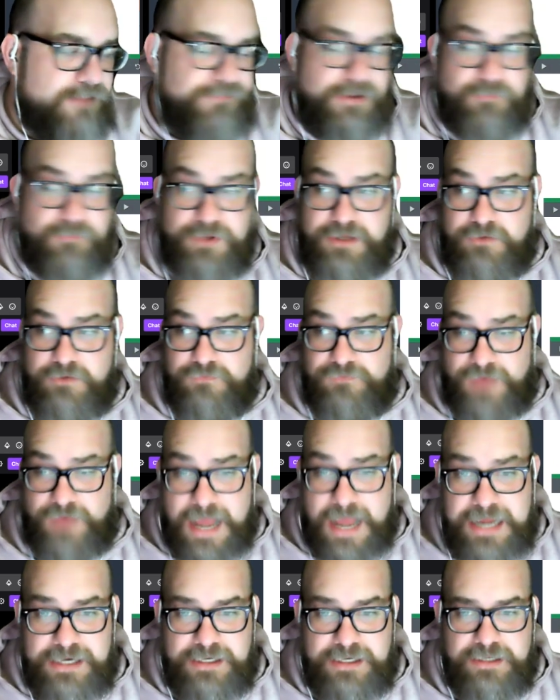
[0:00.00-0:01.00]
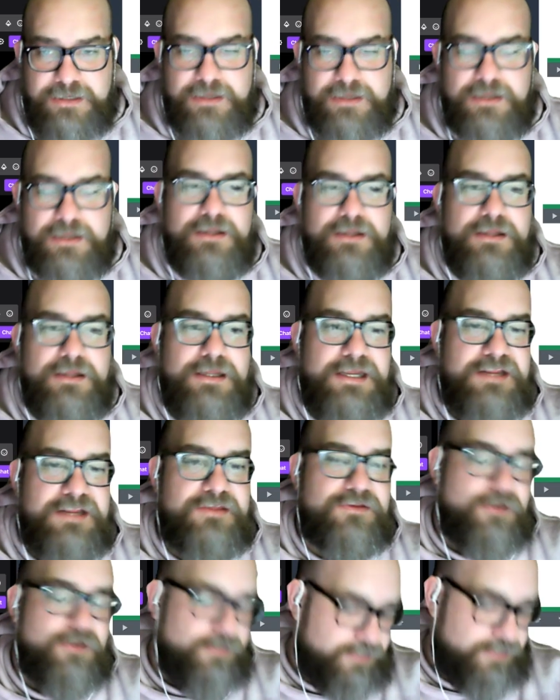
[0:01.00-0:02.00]
And when you find it, it
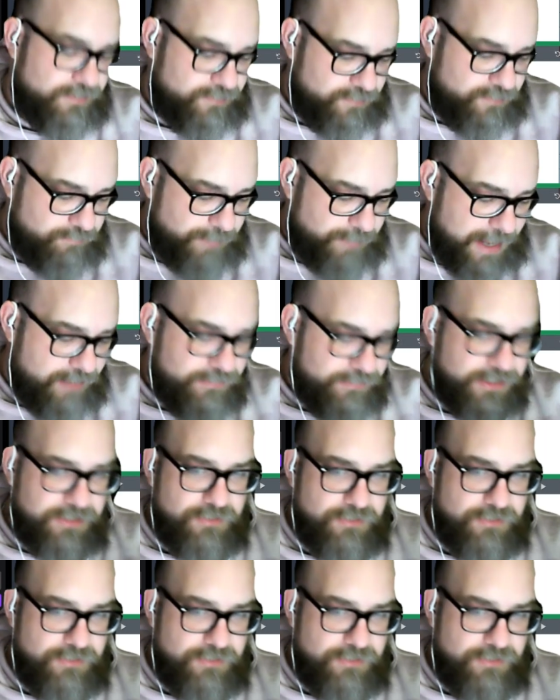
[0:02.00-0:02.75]
starts expounding